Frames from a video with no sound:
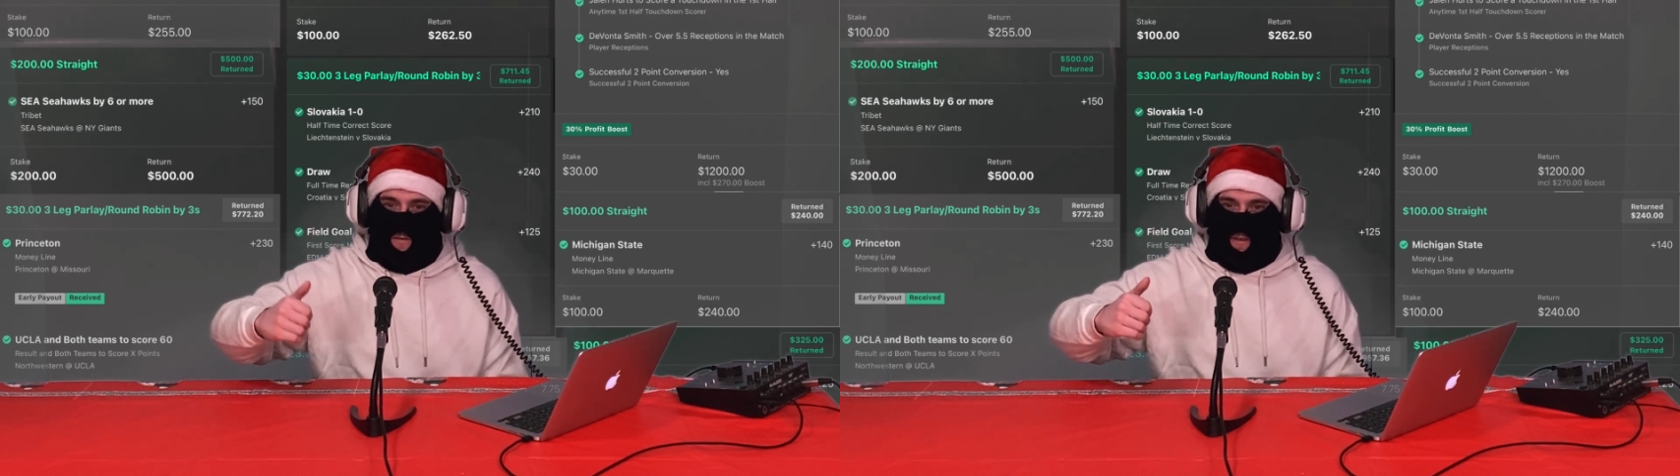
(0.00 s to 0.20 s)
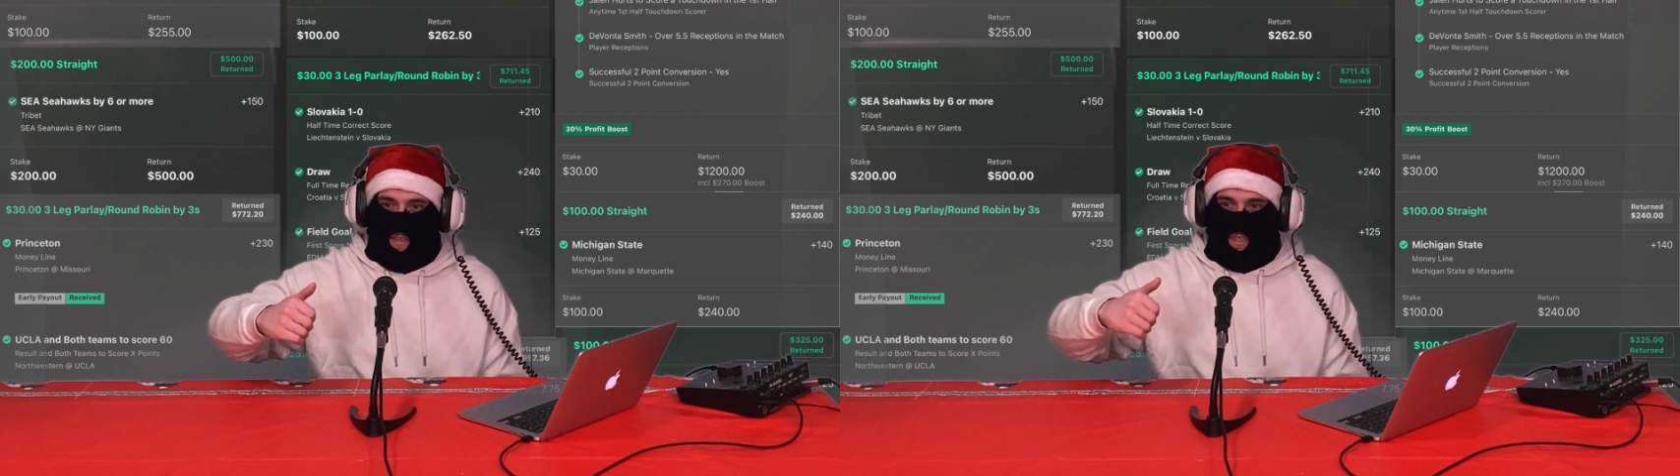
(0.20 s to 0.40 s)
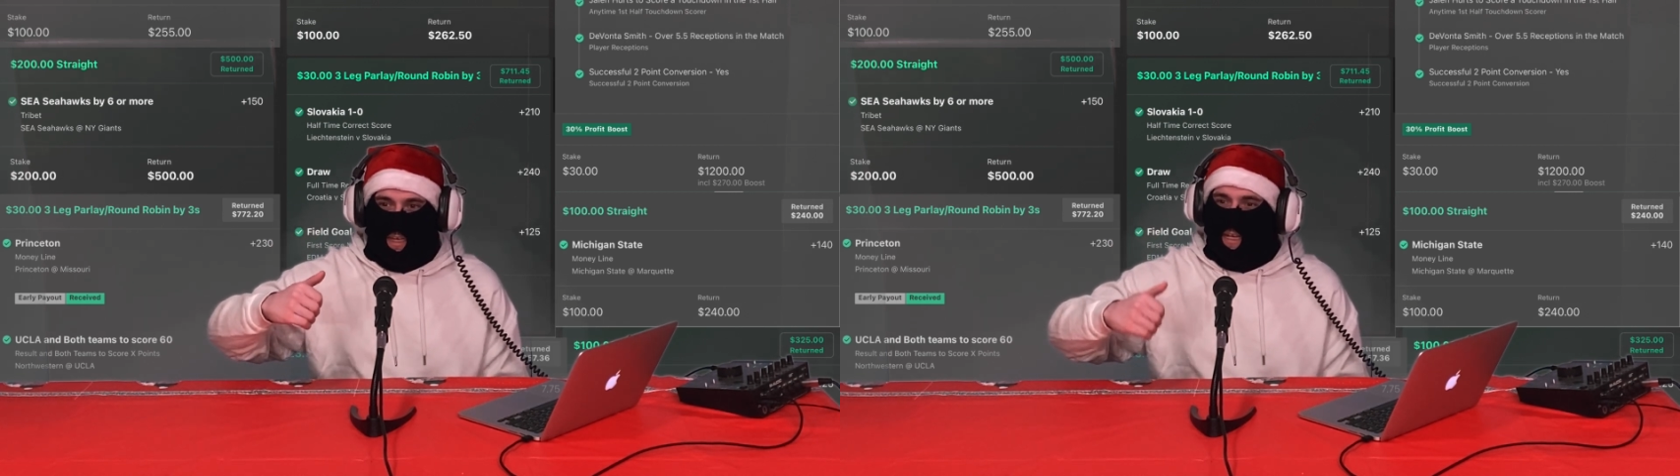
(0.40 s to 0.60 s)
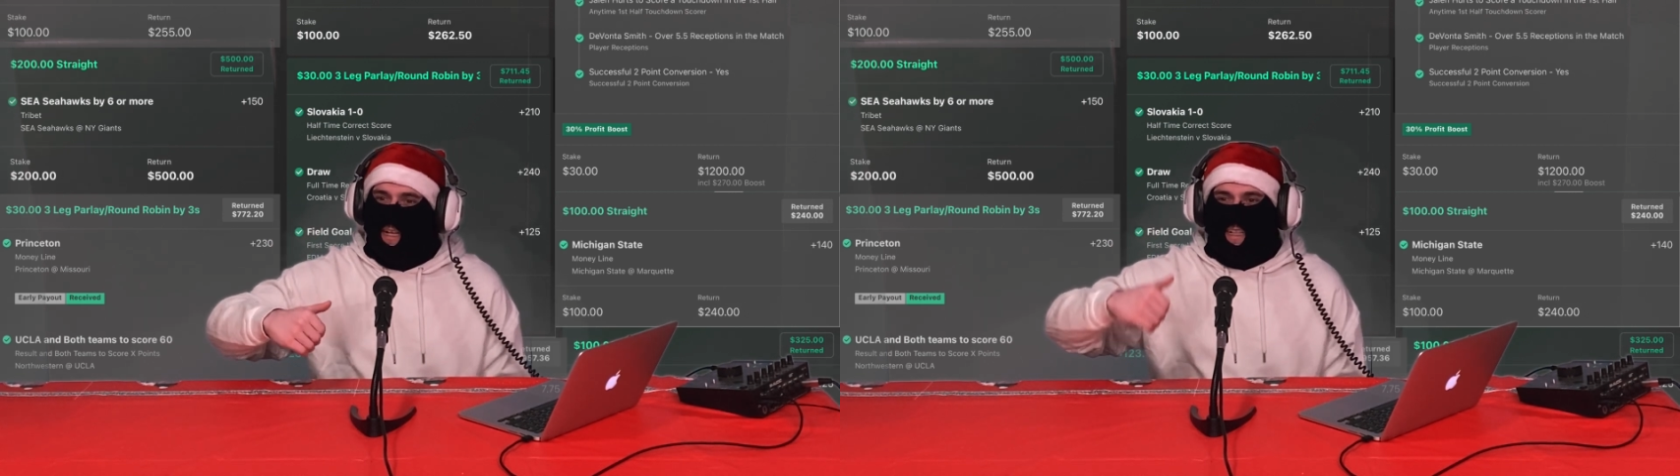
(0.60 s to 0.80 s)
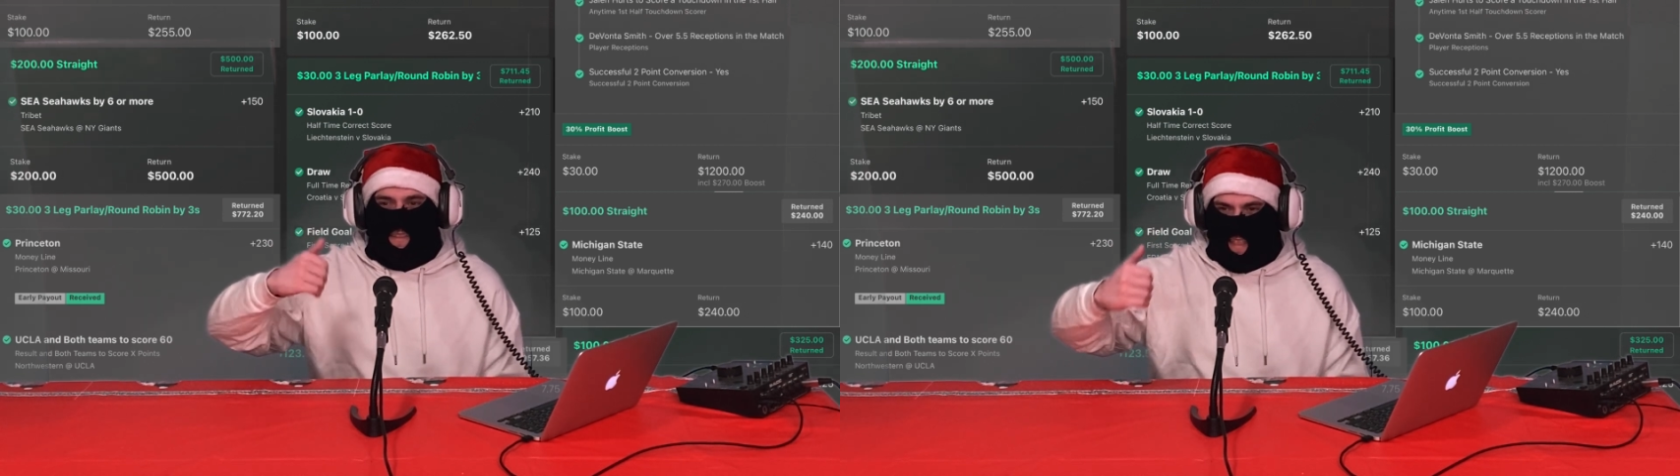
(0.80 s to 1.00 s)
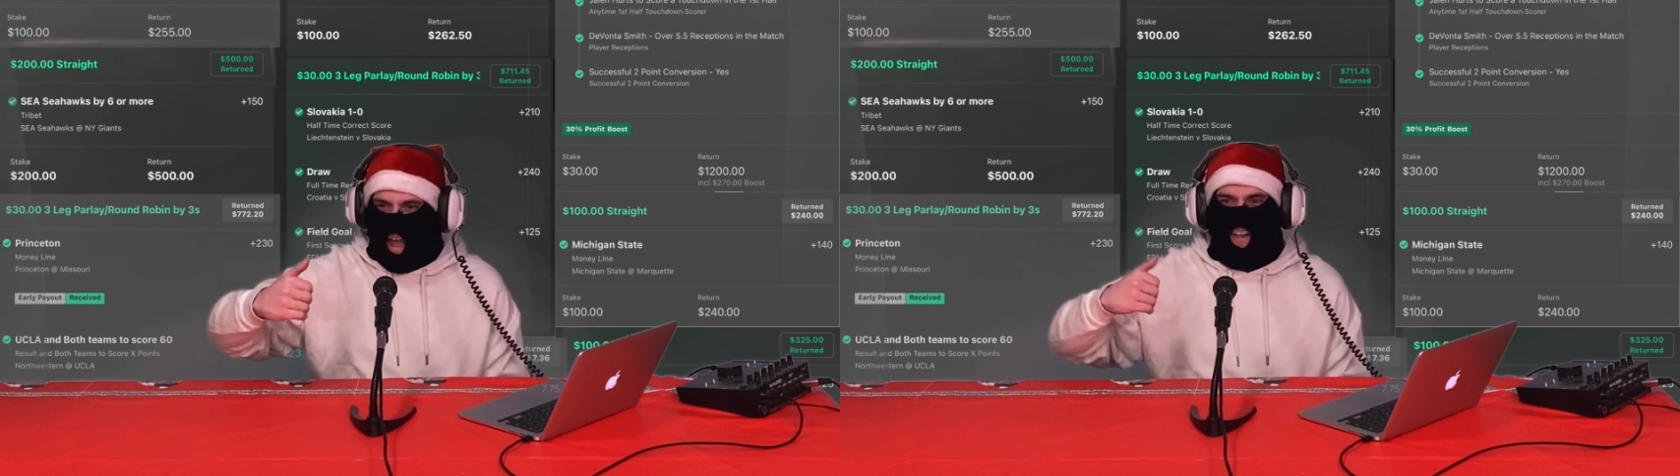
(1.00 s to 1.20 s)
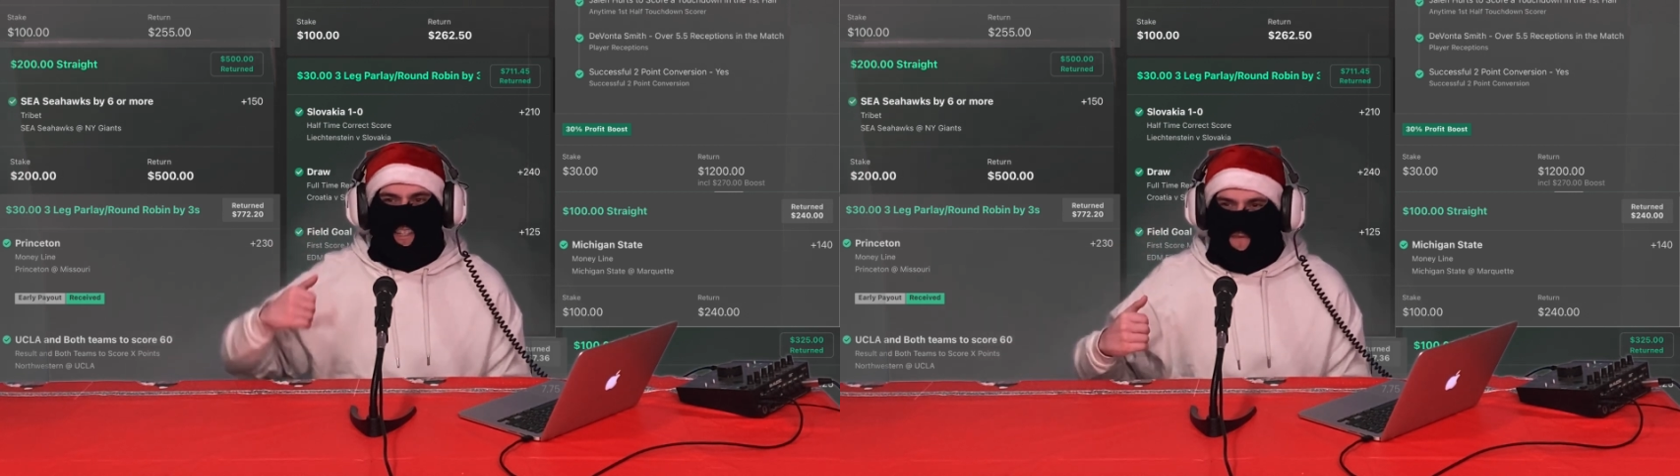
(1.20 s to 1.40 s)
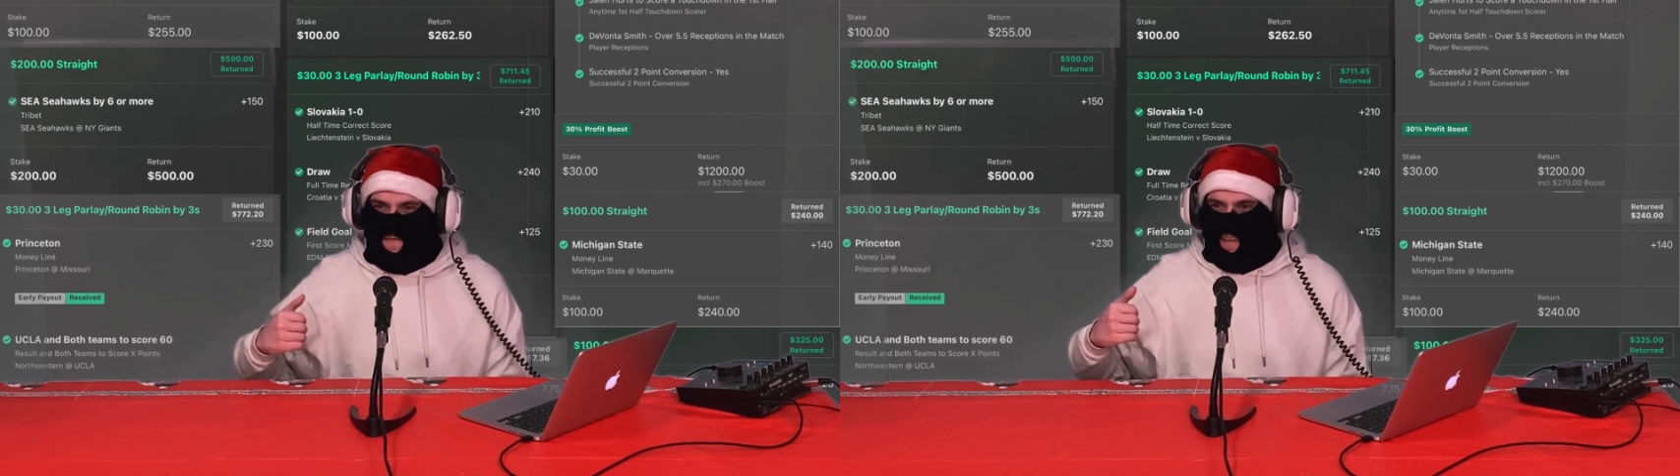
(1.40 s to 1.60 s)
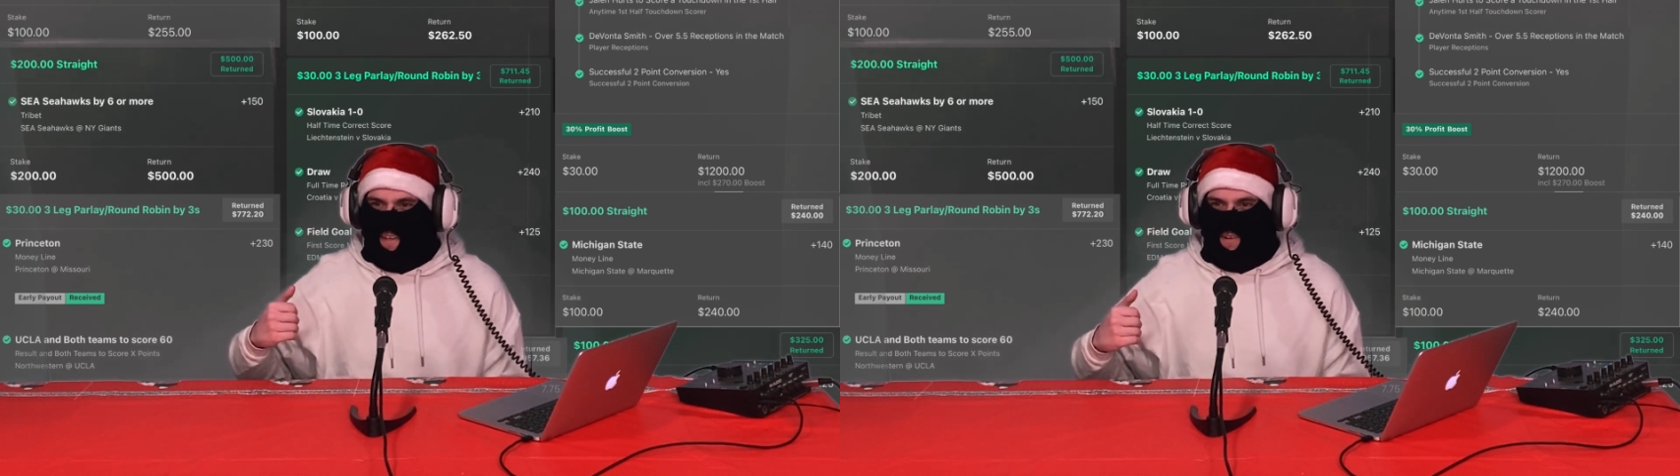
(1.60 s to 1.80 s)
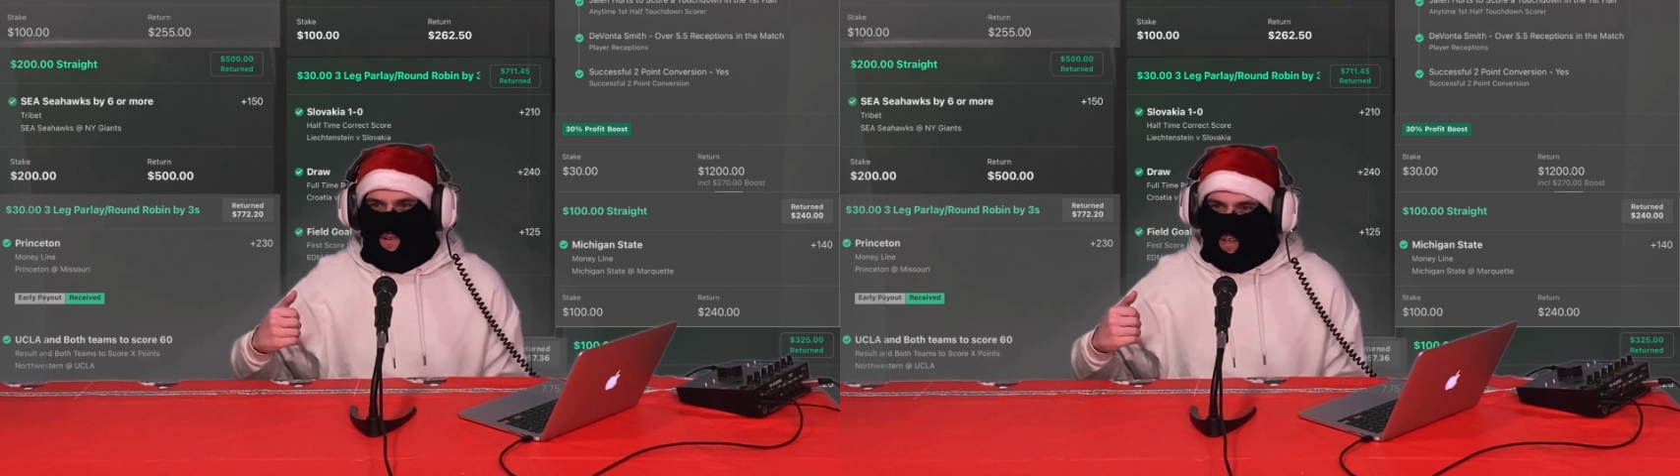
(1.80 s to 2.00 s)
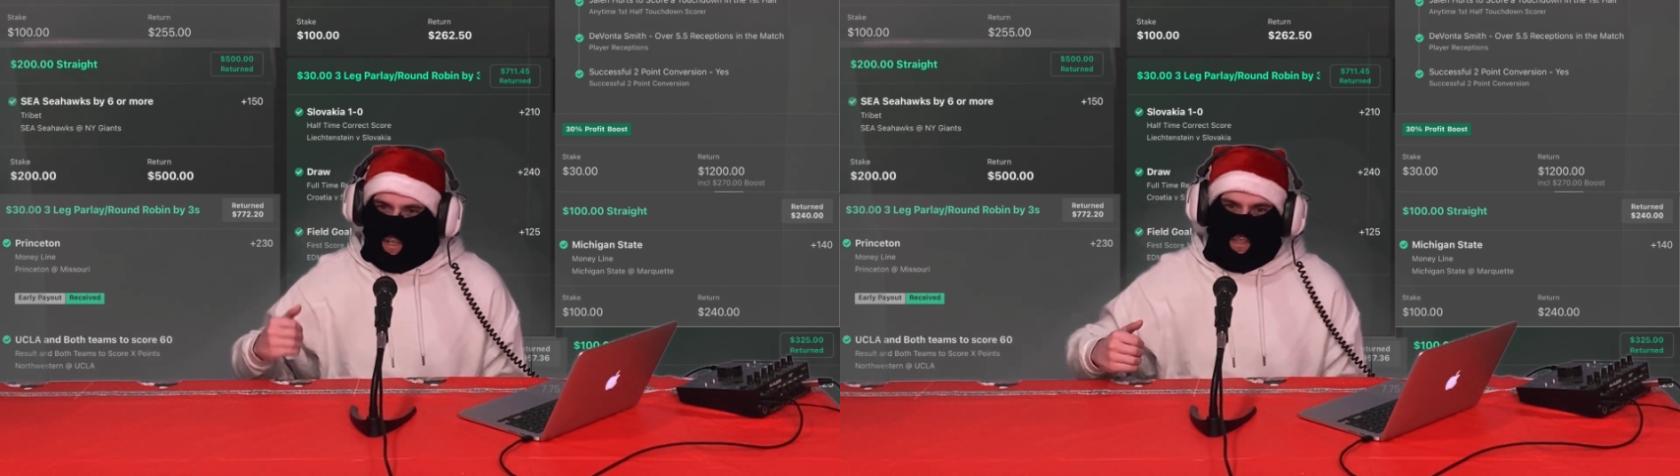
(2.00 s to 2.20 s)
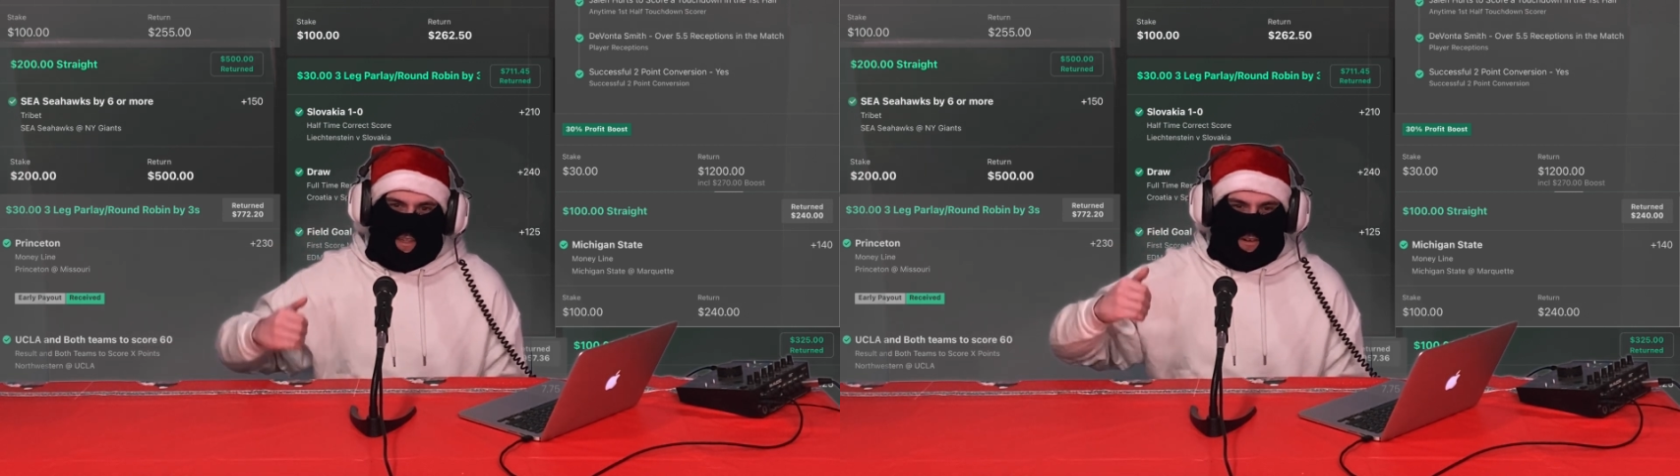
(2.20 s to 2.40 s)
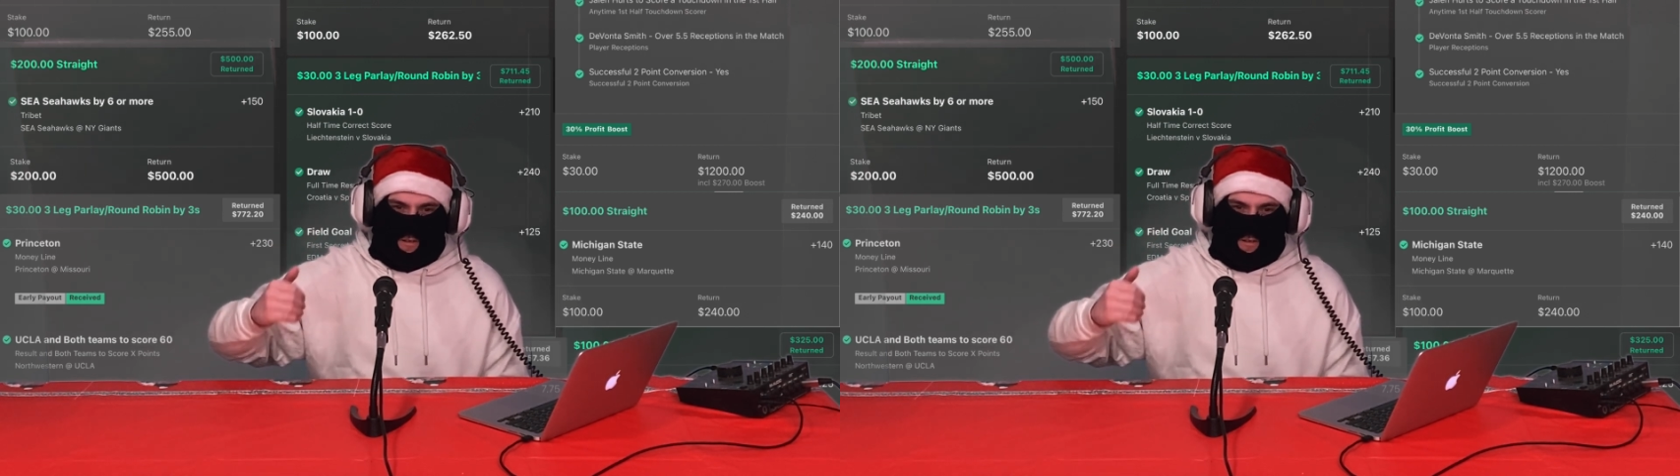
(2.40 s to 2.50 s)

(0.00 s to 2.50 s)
Danny DeVito, the Christmas